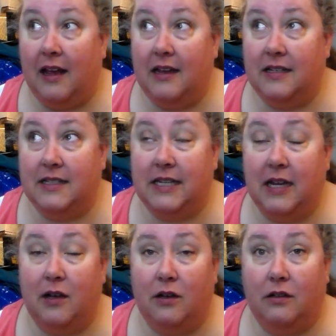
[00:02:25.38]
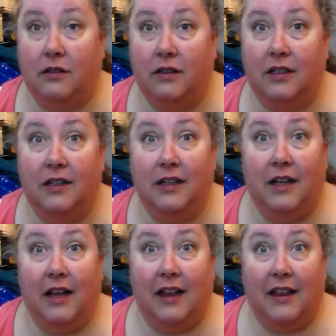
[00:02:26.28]
until
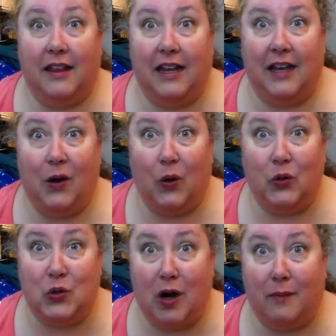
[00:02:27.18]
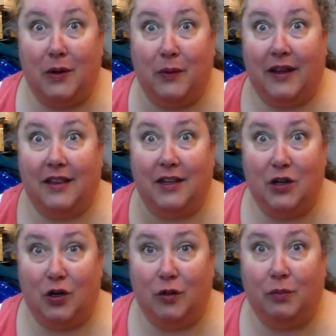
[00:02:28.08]
the whole drama with the
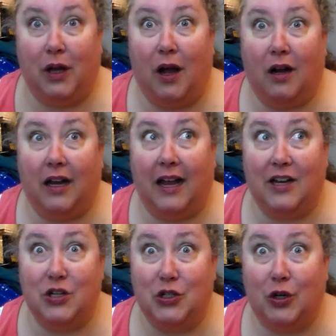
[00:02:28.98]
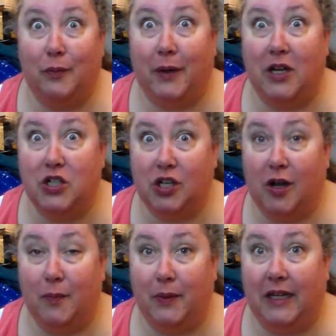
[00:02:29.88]
Nerd Block and Shirt Punch
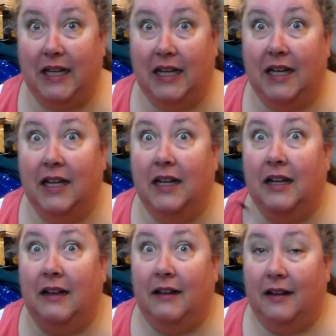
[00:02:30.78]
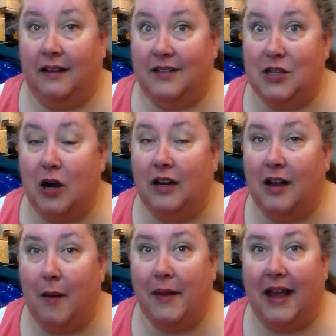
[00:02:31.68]
Company
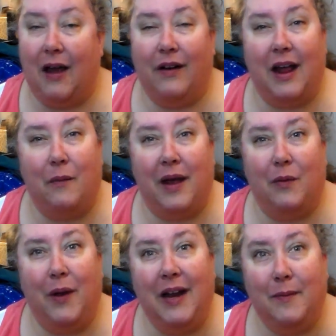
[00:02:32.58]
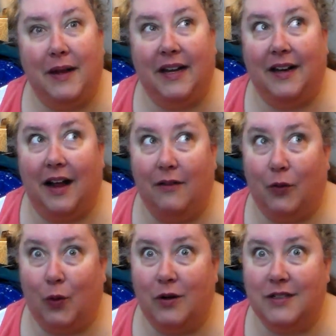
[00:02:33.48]
started coming out and I went, wait a minute,
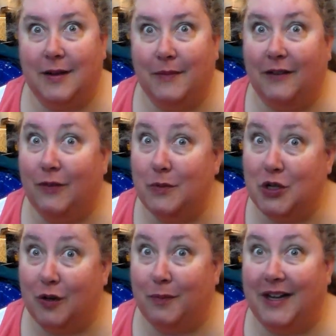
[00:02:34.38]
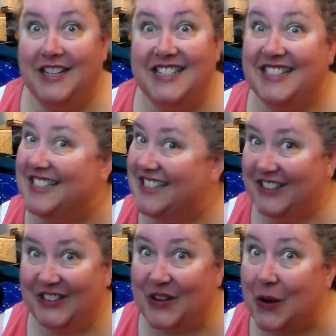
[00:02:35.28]
I've ordered something from Shirt Punch.
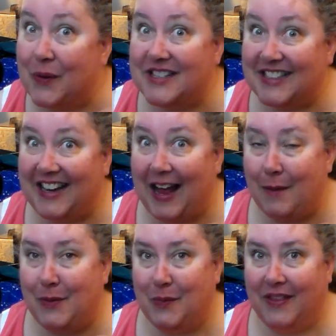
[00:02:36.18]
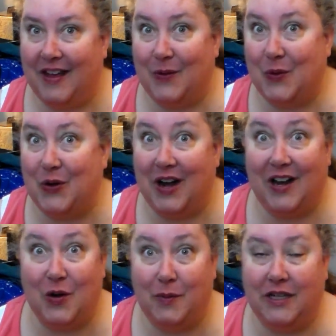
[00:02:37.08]
Still don't know what's going to happen with that order
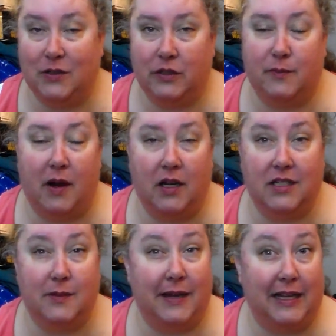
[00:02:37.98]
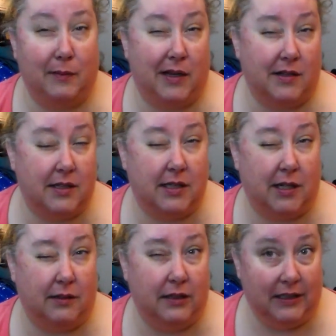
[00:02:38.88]
and nobody's responding to my email.
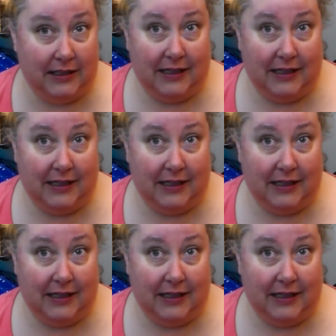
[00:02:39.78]
So